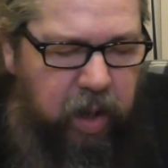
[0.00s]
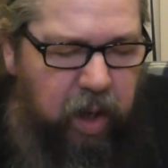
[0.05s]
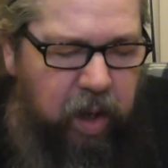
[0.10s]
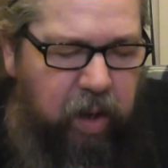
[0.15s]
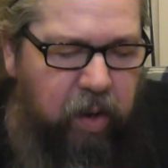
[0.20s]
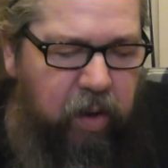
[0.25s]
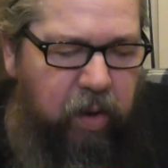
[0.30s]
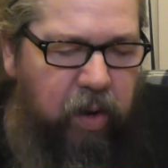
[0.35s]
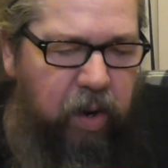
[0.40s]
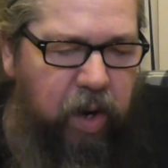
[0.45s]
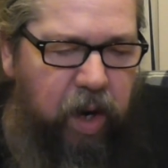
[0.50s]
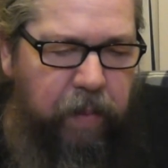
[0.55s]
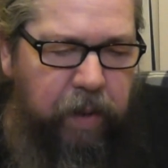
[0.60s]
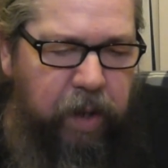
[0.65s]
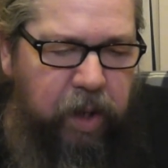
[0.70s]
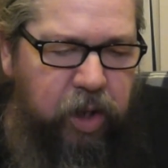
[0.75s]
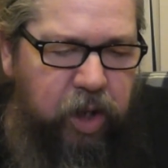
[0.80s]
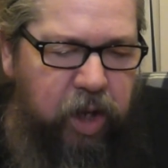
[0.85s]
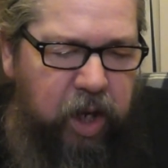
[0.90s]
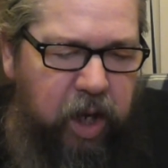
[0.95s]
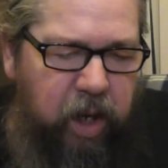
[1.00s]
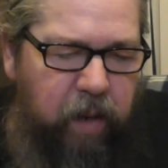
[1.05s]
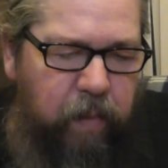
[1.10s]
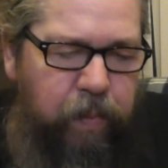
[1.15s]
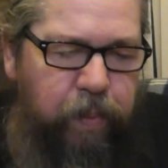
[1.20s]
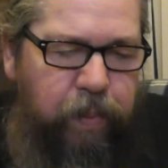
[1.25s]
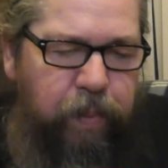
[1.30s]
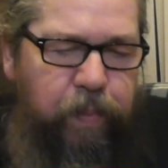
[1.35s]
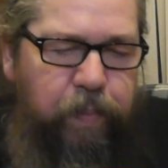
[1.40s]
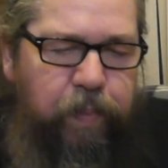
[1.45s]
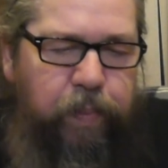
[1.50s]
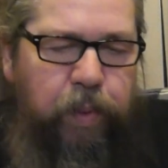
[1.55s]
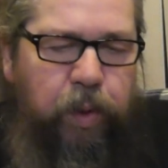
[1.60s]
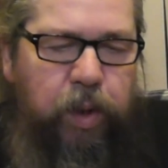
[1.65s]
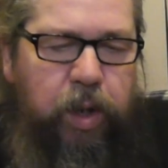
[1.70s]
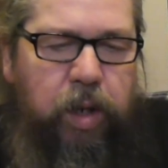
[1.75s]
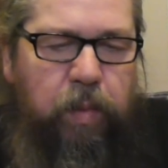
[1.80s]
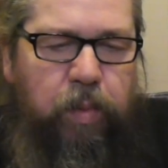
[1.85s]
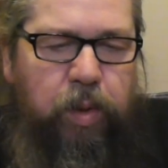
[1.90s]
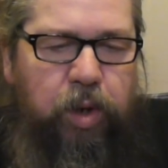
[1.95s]
grab a chip,
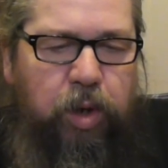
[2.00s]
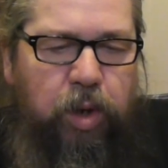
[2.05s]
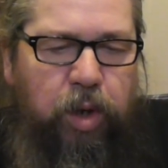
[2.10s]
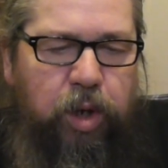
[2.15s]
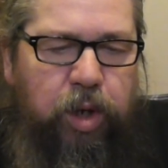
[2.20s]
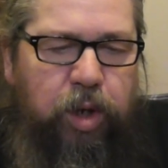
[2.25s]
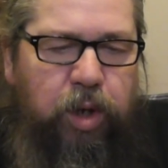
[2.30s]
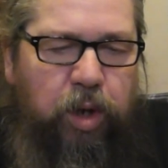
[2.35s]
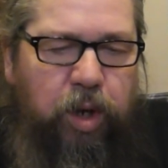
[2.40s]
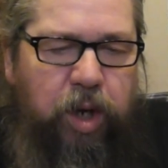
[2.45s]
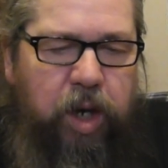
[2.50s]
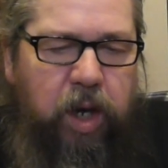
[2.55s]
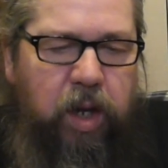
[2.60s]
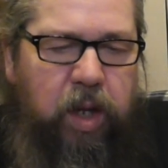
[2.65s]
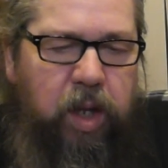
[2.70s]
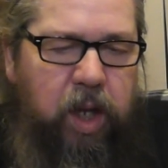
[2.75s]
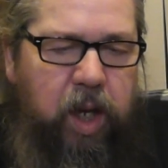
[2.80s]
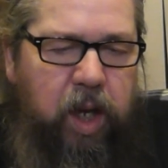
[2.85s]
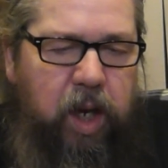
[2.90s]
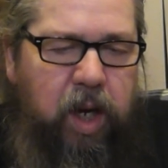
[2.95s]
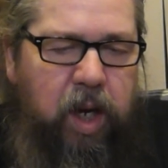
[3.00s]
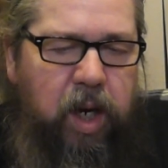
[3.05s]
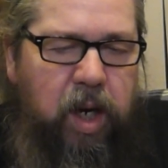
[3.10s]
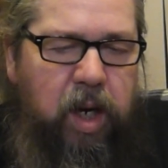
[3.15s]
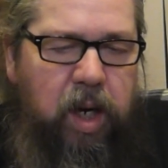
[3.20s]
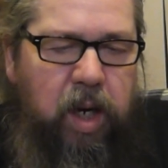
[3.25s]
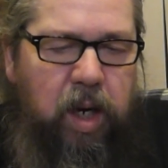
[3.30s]
put some sauce on it there.